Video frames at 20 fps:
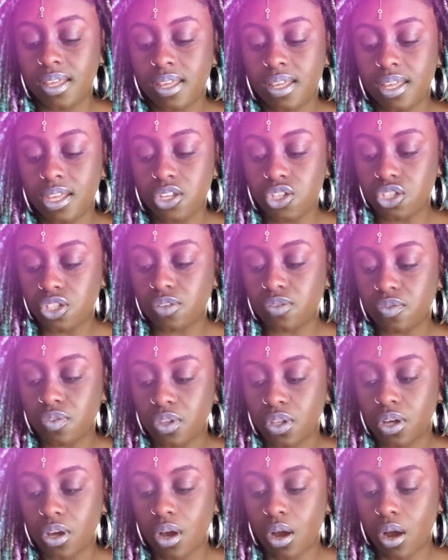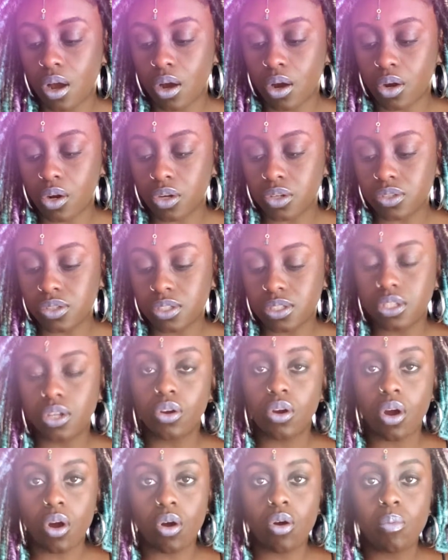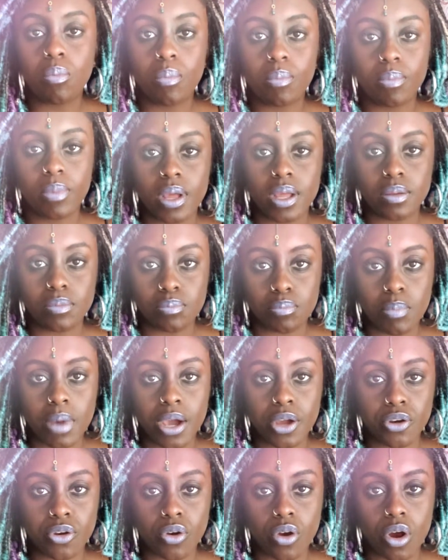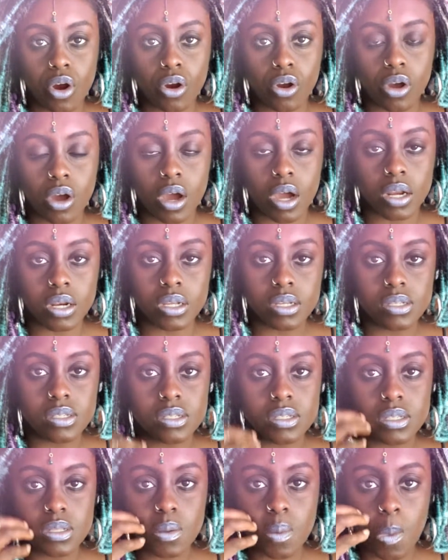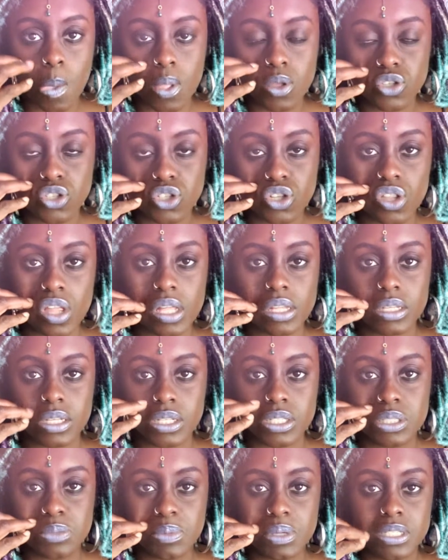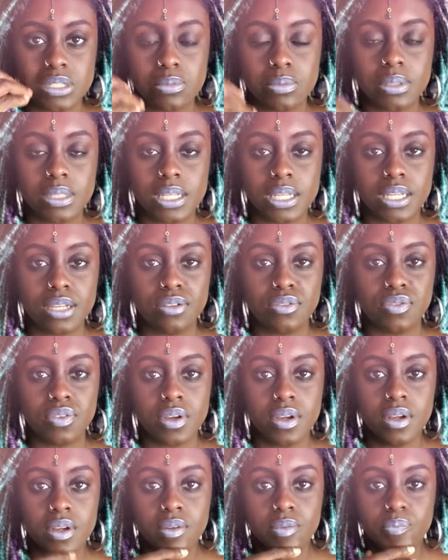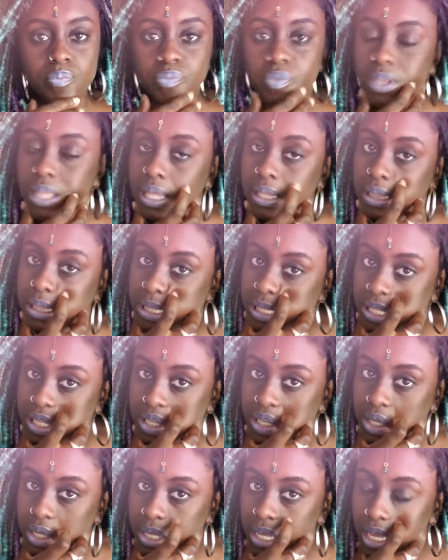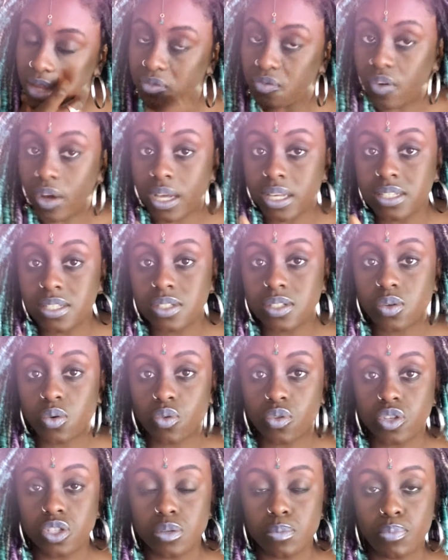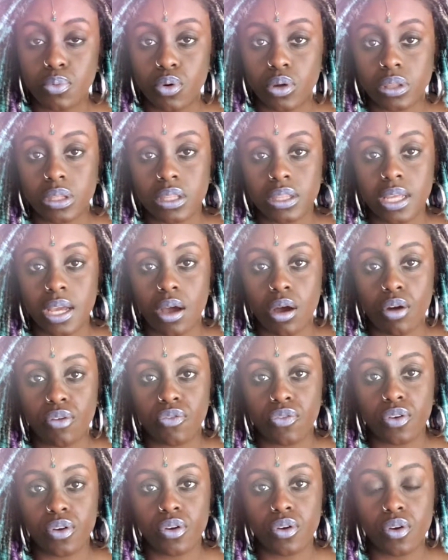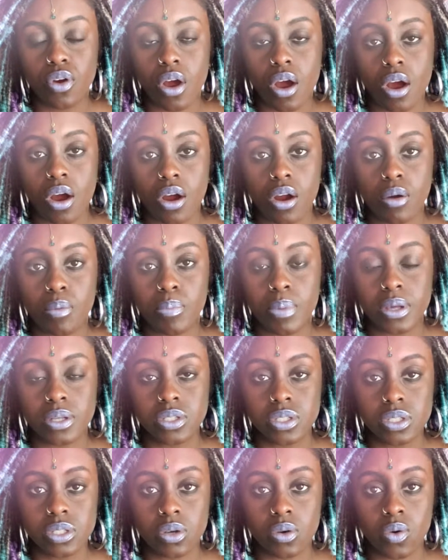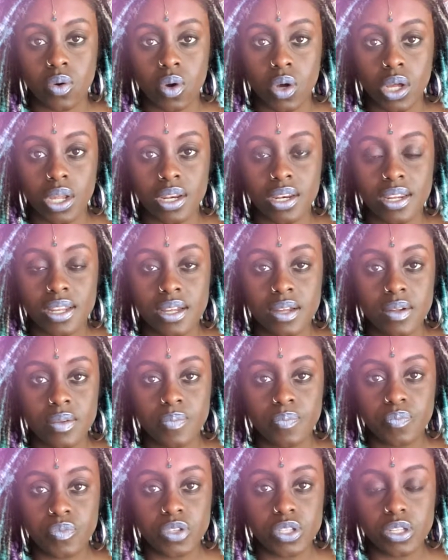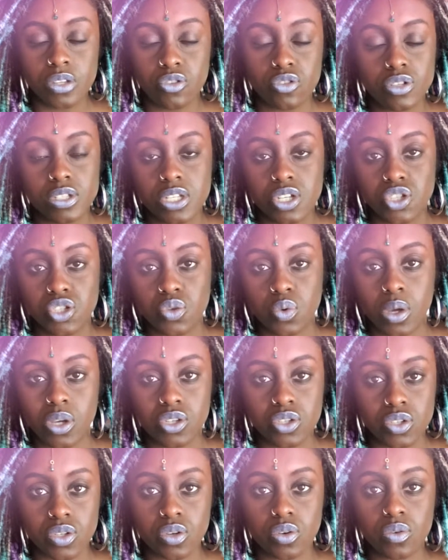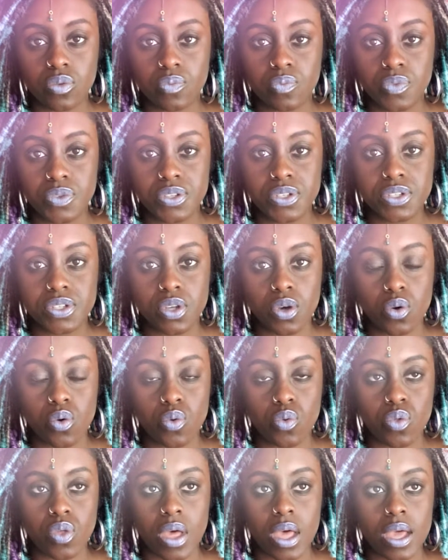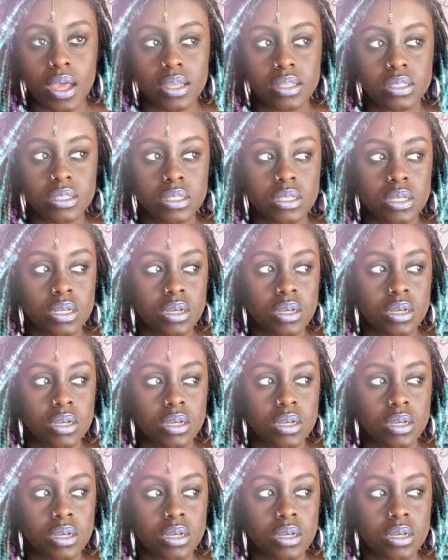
Each of the cards, they're all in minor arcanas, so that leads me to believe that the advice or the support that they offer are based on, they're situational, so that